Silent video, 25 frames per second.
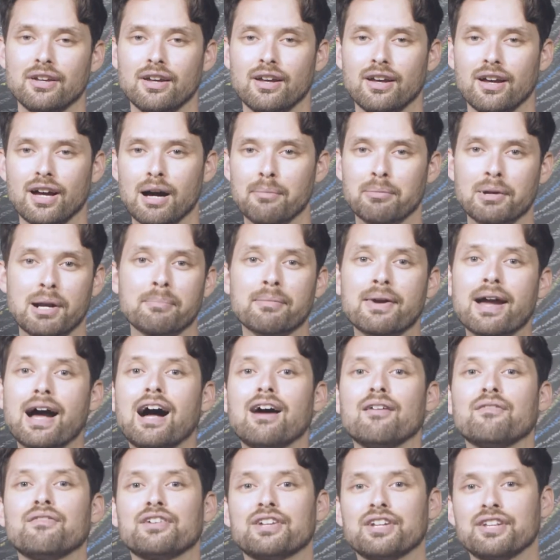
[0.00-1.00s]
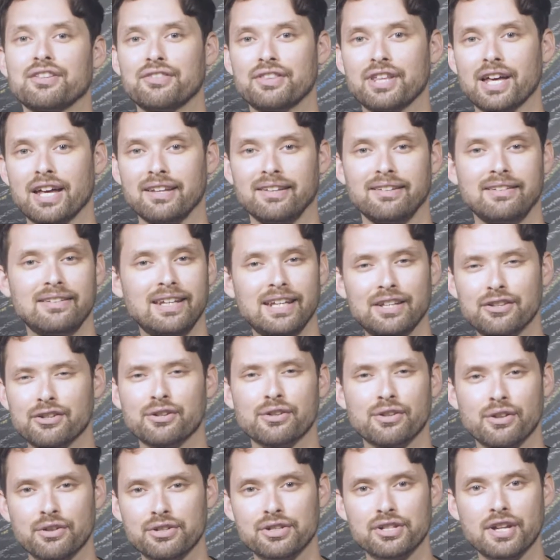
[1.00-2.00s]
But I'm confident that neither of
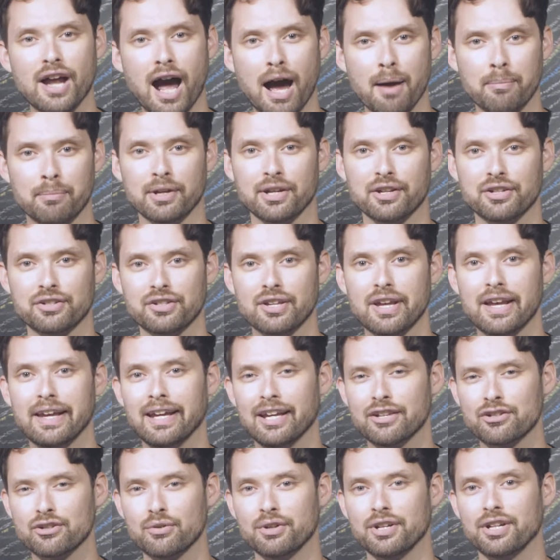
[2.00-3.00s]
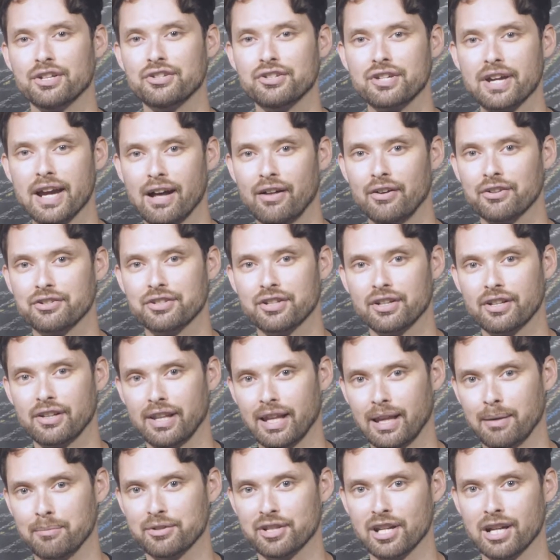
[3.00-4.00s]
those topics is going to challenge the
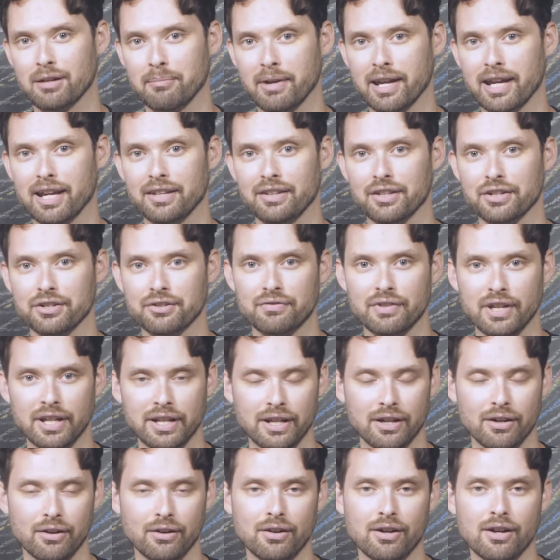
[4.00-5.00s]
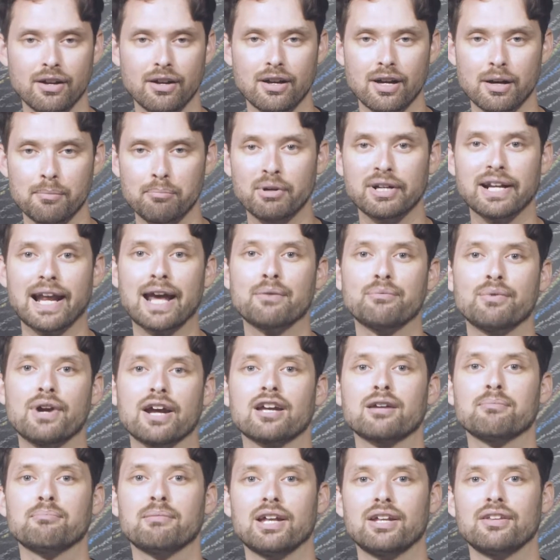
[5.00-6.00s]
claims that I make in this video, but I'd
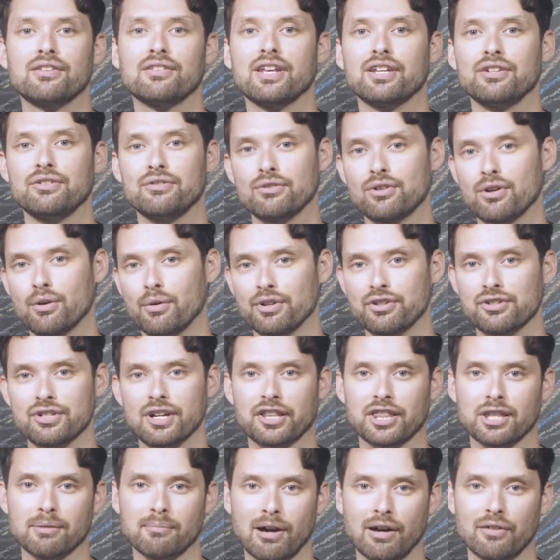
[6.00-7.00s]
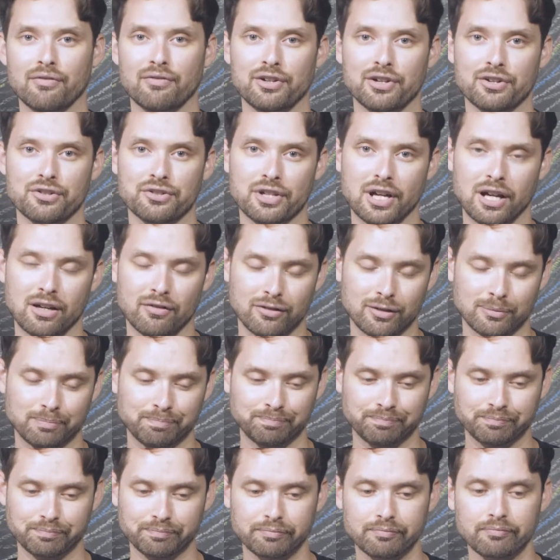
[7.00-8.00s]
recommend that you go and check them out for yourself.
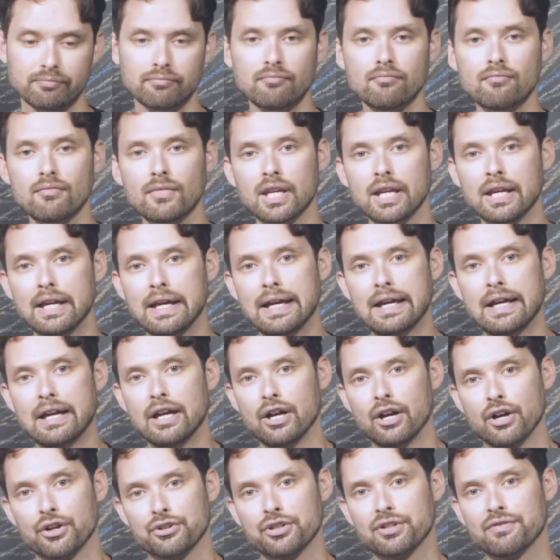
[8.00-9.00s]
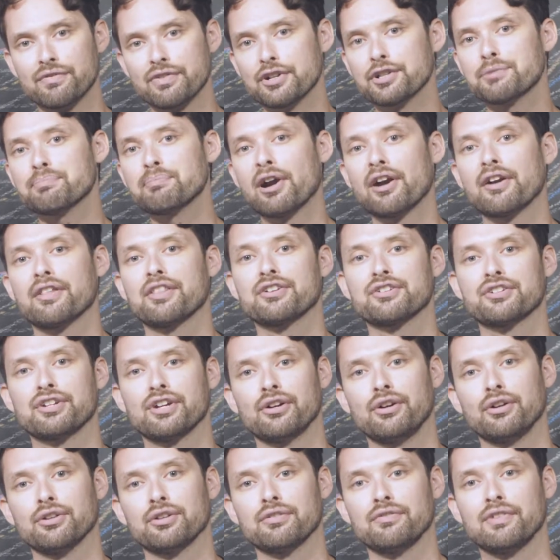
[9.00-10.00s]
So the first part of the
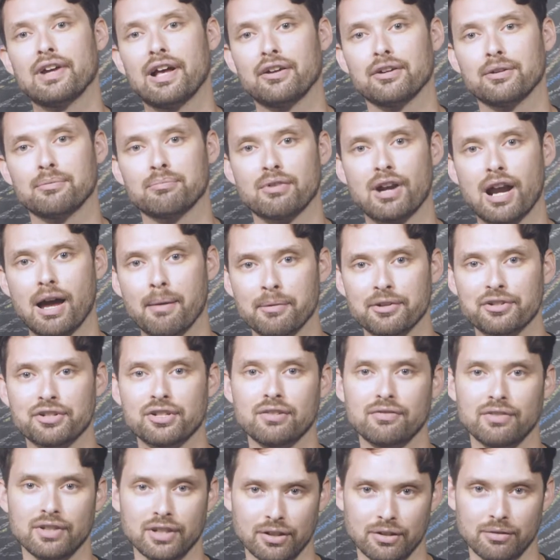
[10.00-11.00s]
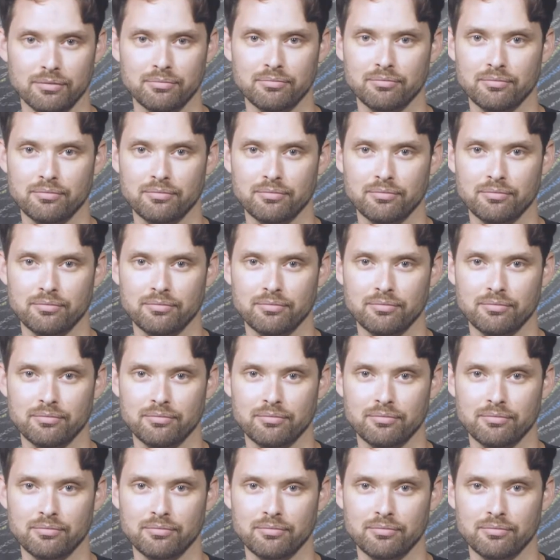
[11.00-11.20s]
shareholder value primacy view